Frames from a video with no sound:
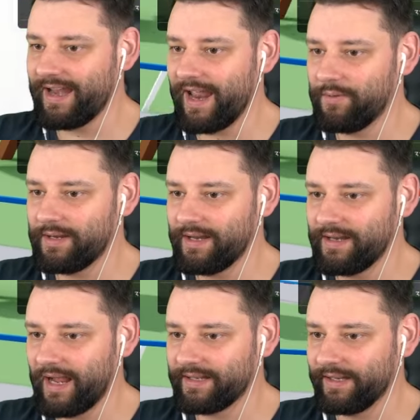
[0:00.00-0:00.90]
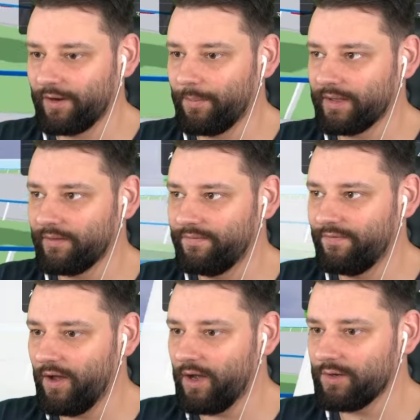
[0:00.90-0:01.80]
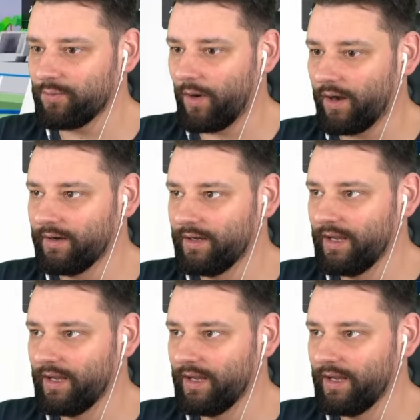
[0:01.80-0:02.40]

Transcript: now connected. I'll buy the third one,